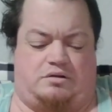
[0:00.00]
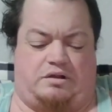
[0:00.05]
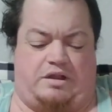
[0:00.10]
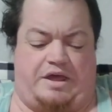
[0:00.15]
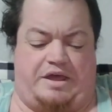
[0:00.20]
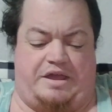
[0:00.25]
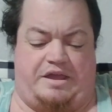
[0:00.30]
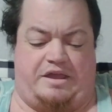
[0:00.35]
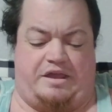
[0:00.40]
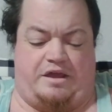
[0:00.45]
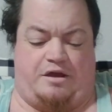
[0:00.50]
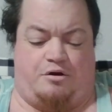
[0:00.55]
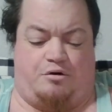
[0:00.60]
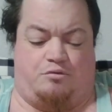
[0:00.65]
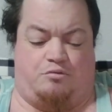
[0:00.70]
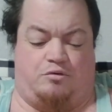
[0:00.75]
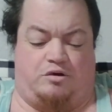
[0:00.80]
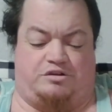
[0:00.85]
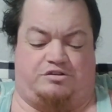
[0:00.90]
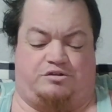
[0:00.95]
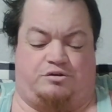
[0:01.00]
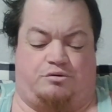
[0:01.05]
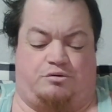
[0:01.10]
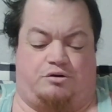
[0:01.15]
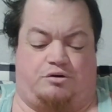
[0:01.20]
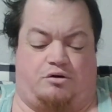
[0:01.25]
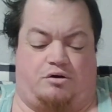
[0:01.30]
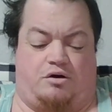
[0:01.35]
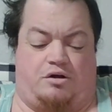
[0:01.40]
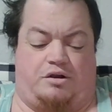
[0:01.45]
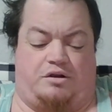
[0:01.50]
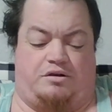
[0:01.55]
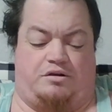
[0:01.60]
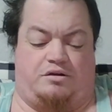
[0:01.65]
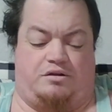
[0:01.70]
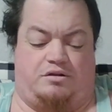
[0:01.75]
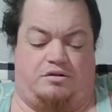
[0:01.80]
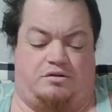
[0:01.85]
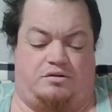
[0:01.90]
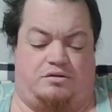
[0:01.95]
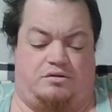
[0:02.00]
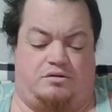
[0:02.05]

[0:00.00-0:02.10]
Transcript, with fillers: laying out what's going on